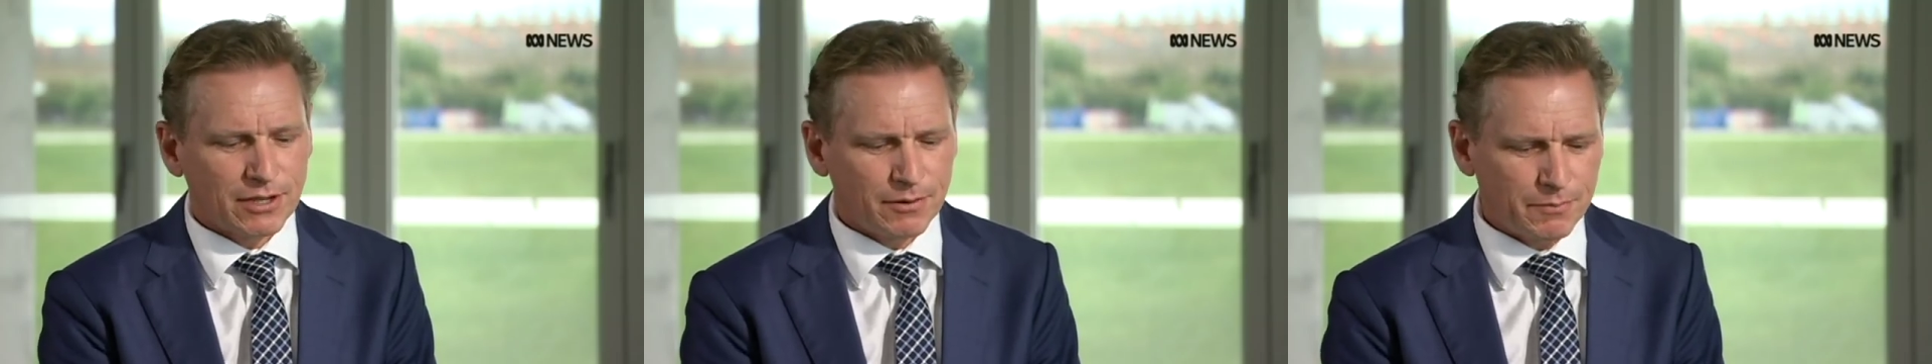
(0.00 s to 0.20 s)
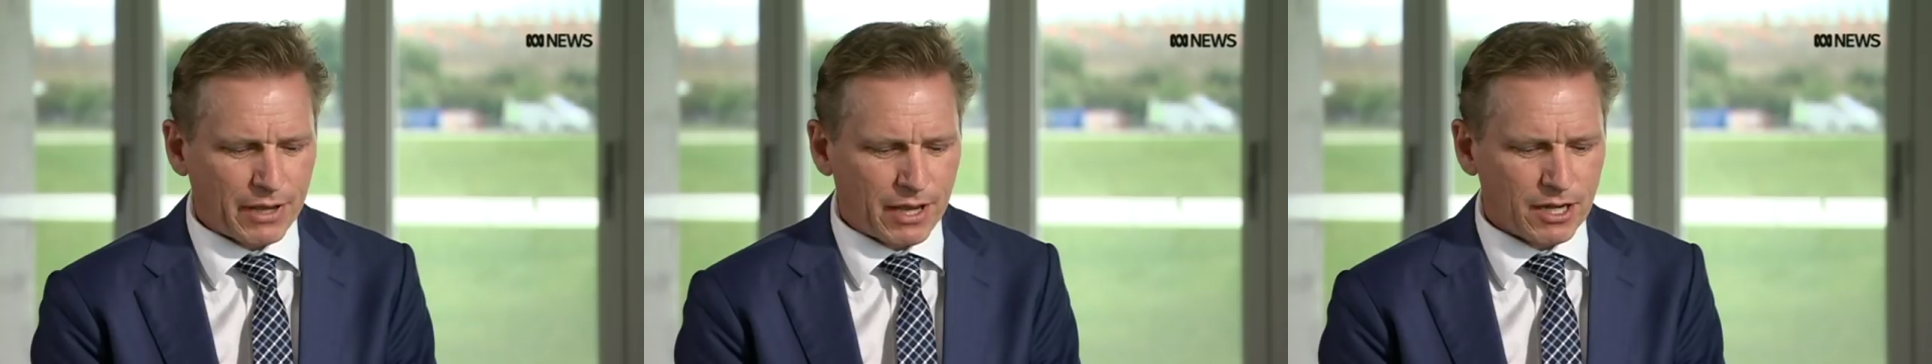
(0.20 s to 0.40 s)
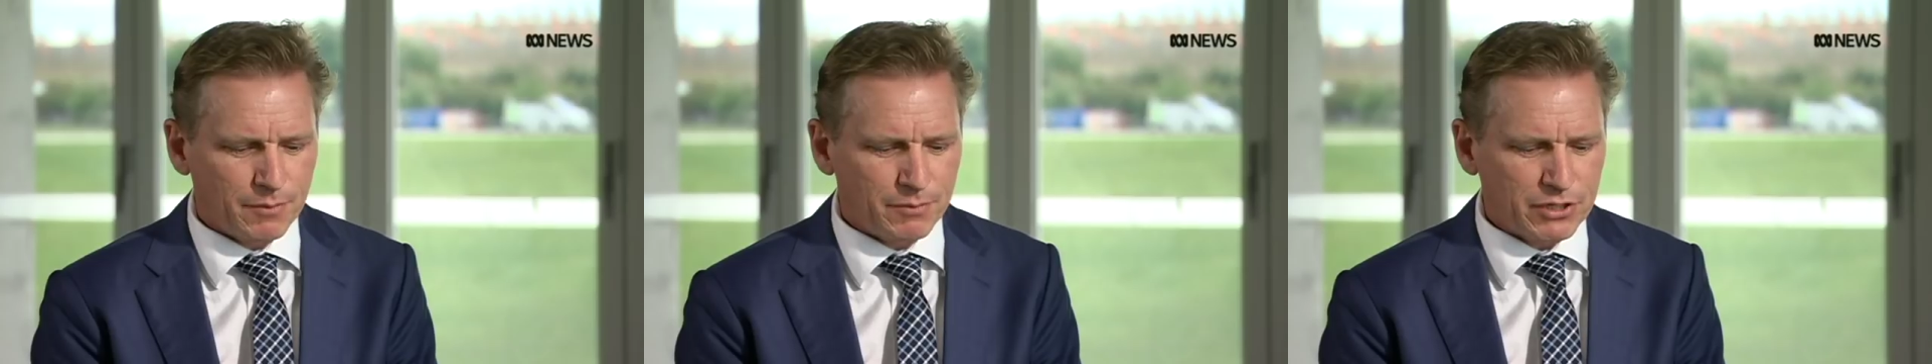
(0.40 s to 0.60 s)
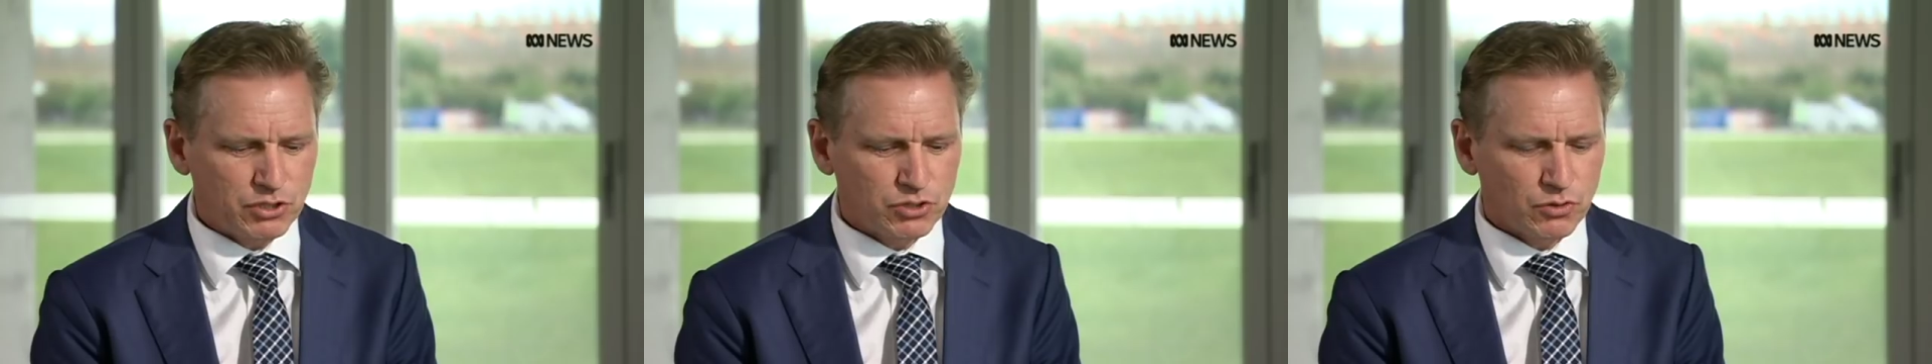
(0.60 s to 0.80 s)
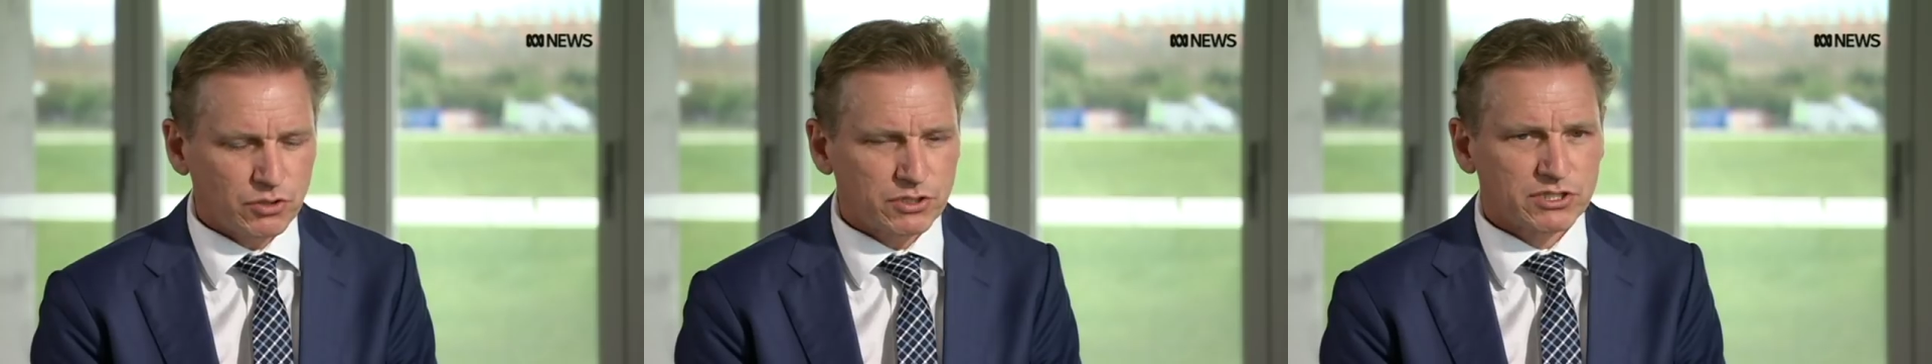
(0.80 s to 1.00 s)
Now, Barnaby
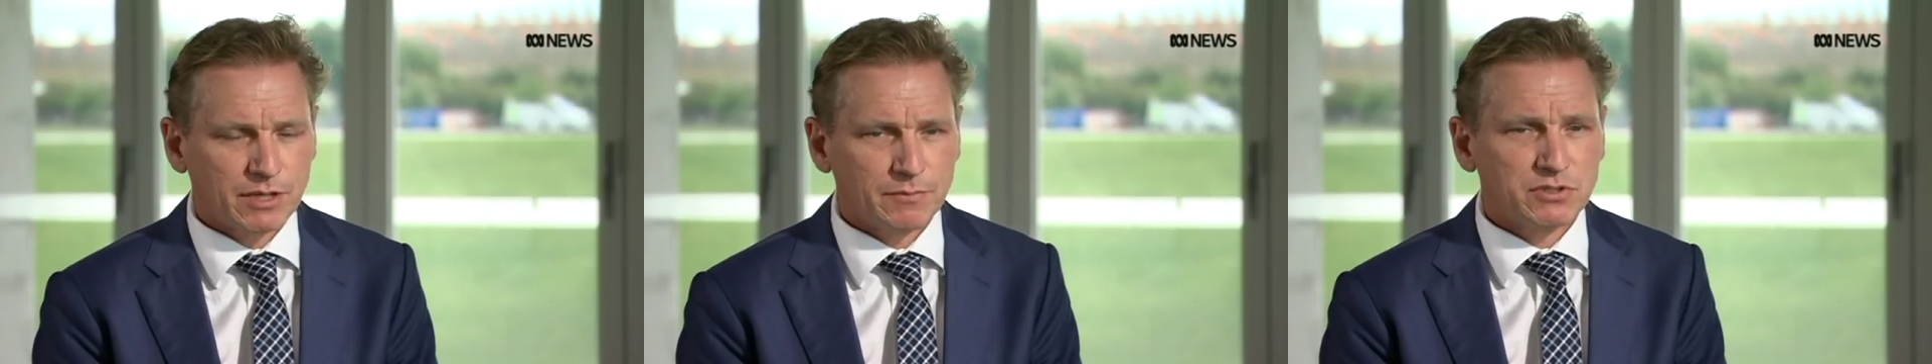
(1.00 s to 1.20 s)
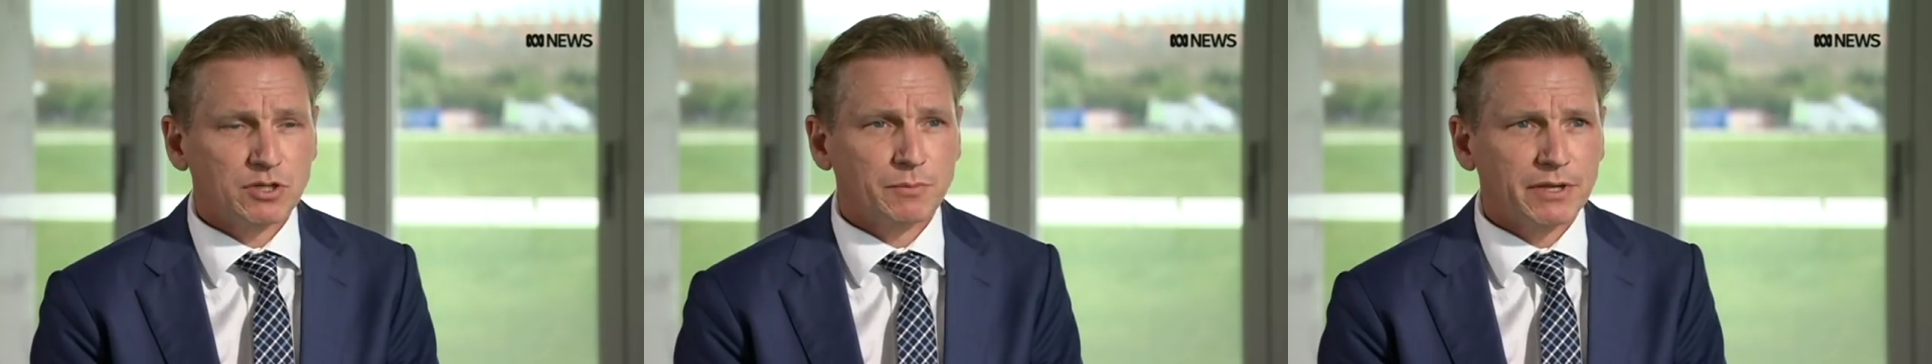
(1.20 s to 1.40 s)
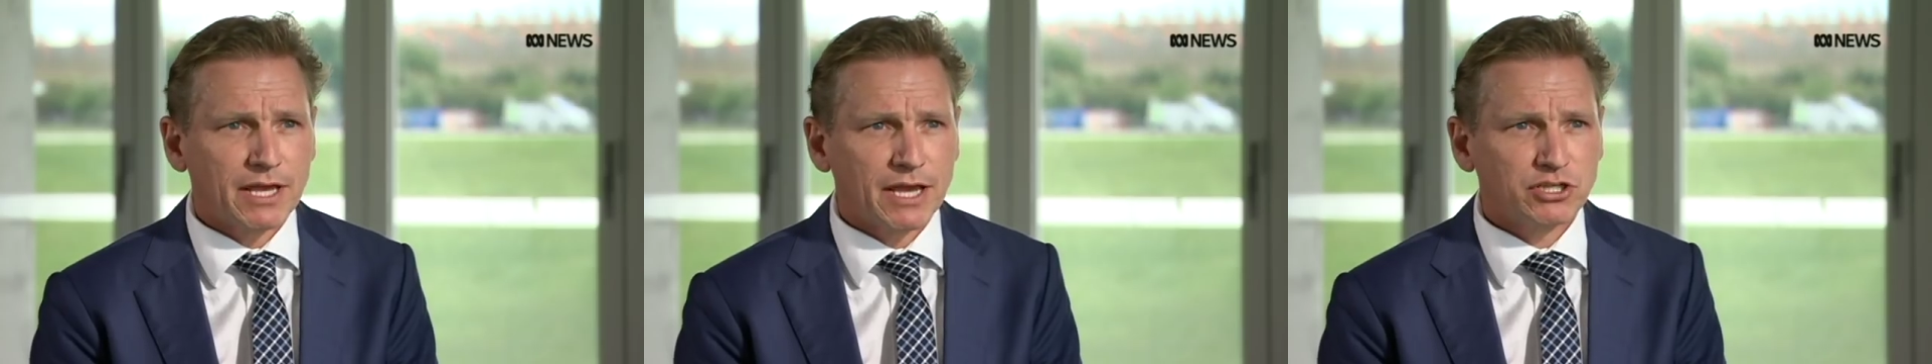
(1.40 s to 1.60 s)
Joyce seems to be